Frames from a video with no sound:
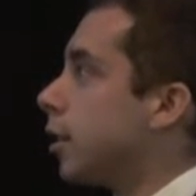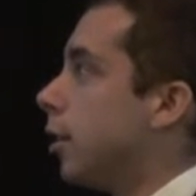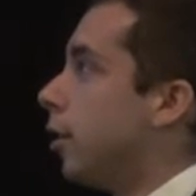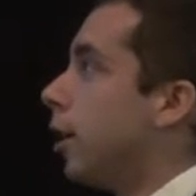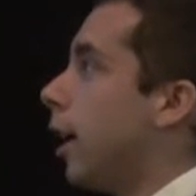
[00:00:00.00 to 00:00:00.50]

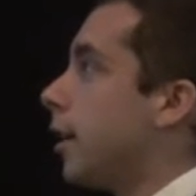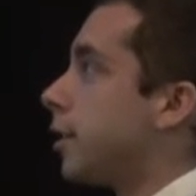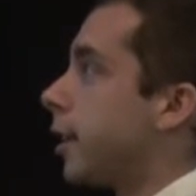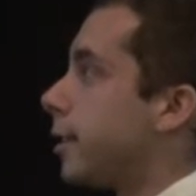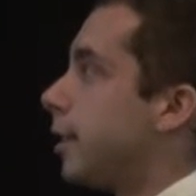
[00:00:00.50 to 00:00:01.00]
So
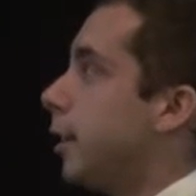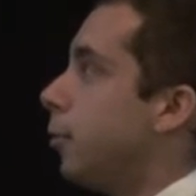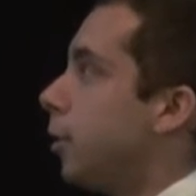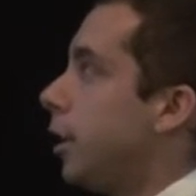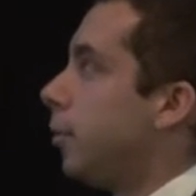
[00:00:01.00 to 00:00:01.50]
as you can
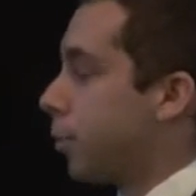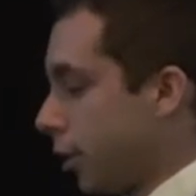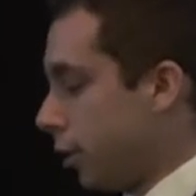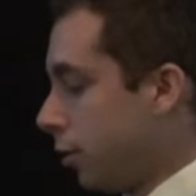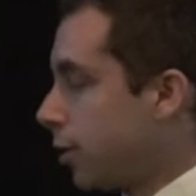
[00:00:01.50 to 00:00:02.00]
see, we
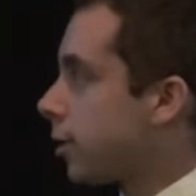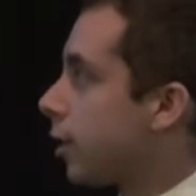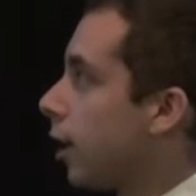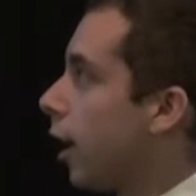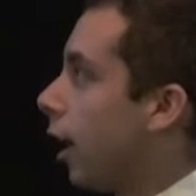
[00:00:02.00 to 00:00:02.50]
produce